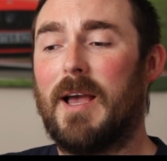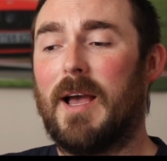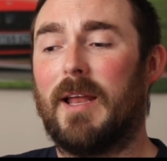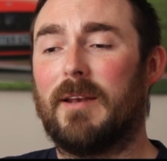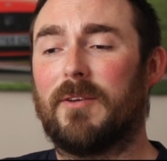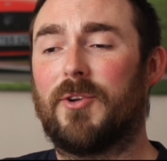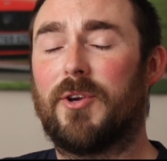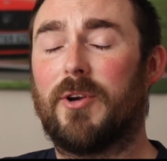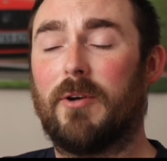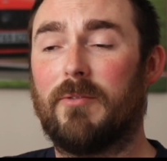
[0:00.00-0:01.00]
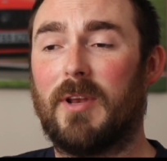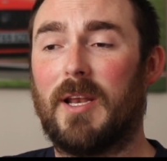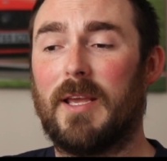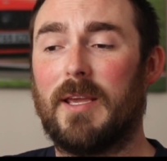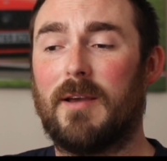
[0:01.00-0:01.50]
And
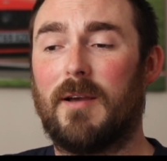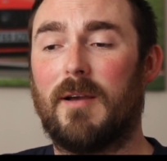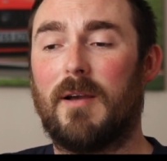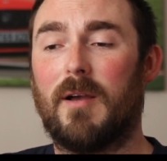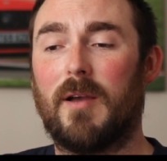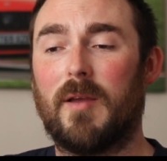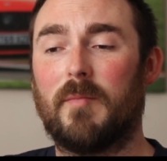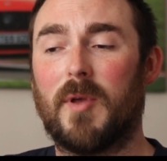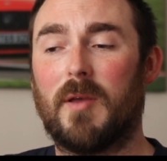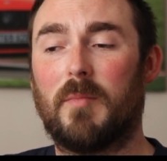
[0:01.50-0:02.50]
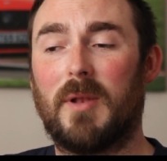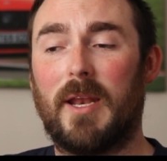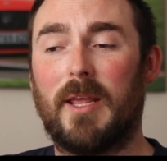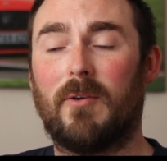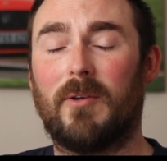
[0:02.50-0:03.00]
currently I'm
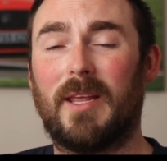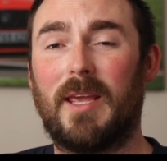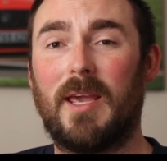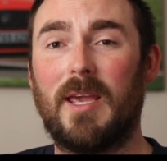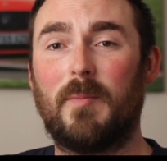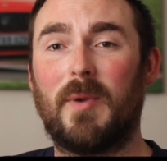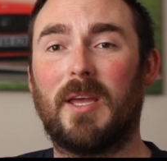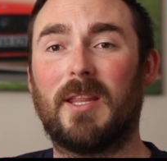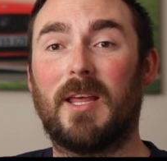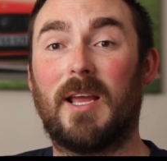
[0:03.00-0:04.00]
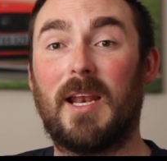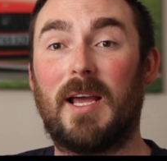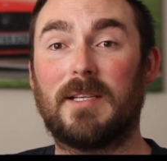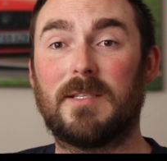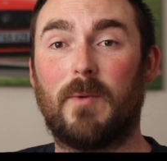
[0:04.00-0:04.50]
planning on keeping the
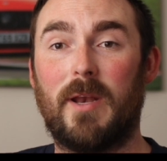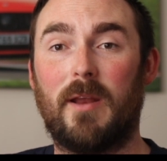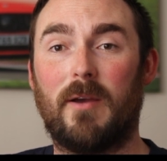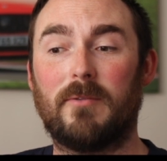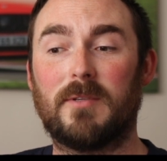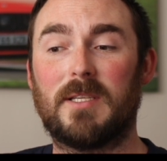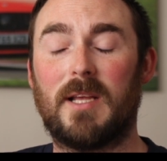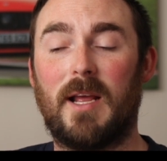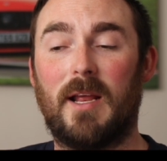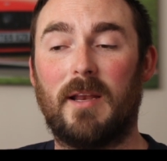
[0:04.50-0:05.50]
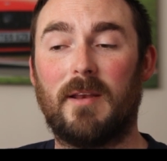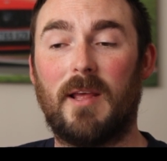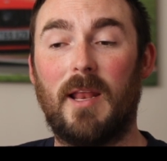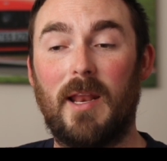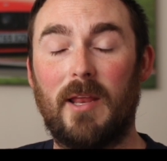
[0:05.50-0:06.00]
glass windows and
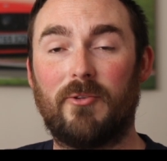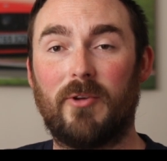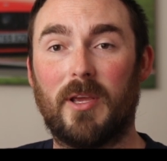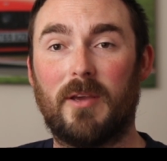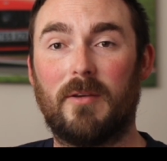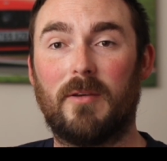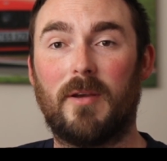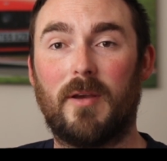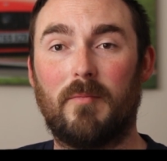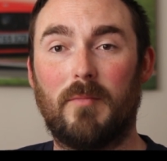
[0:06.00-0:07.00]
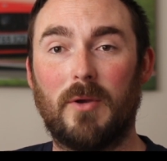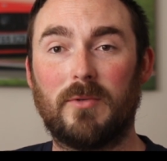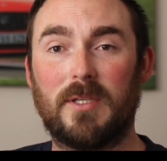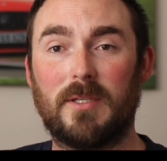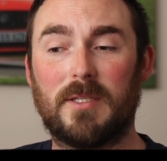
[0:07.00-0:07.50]
electric
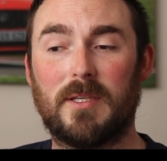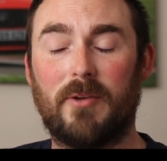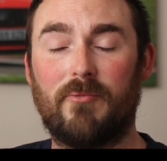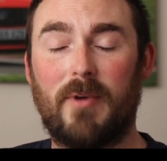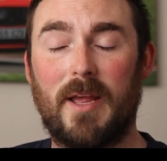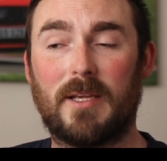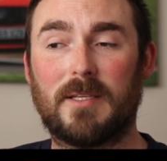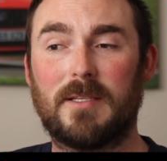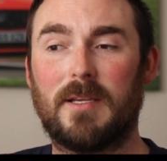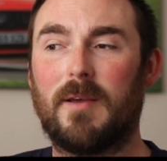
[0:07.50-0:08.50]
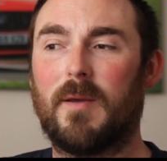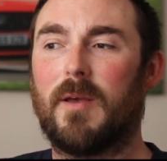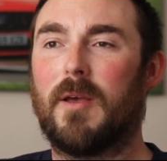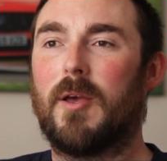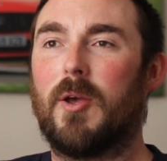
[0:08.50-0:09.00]
motors and regs,
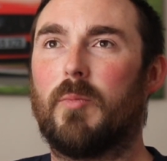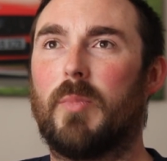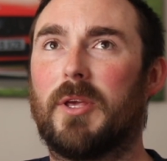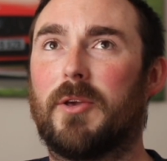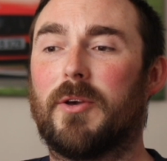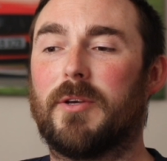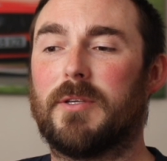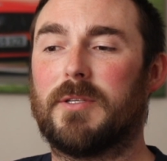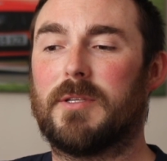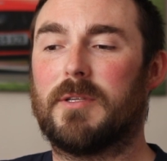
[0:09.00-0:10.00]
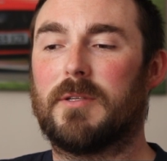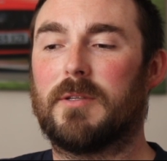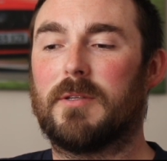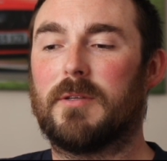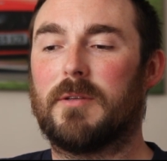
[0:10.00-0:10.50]
because
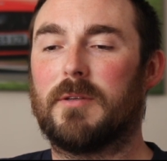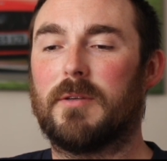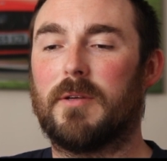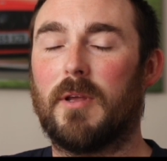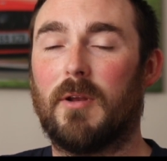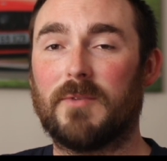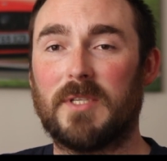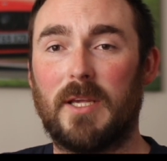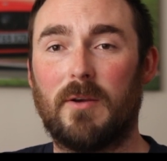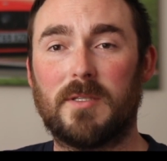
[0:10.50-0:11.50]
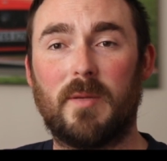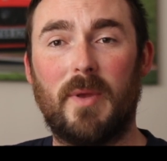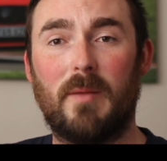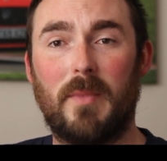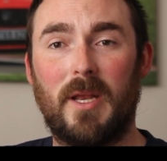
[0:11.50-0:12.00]
it'll obviously cost a
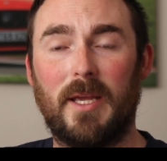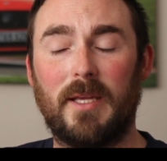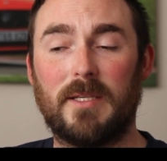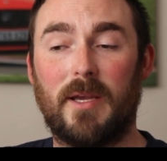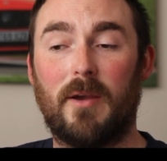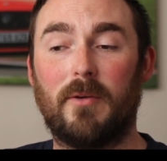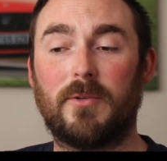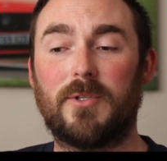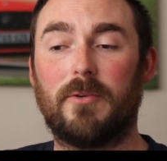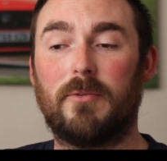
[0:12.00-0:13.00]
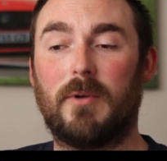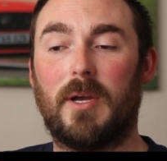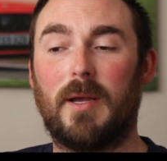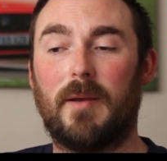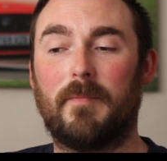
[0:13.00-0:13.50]
bit of money to go to
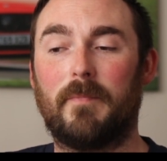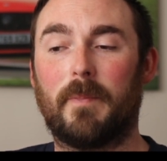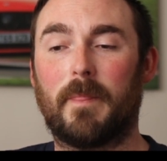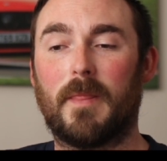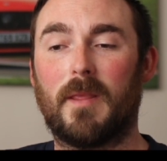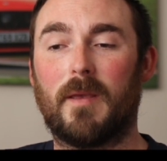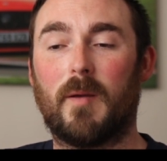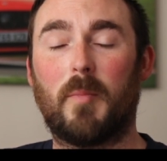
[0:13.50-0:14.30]
a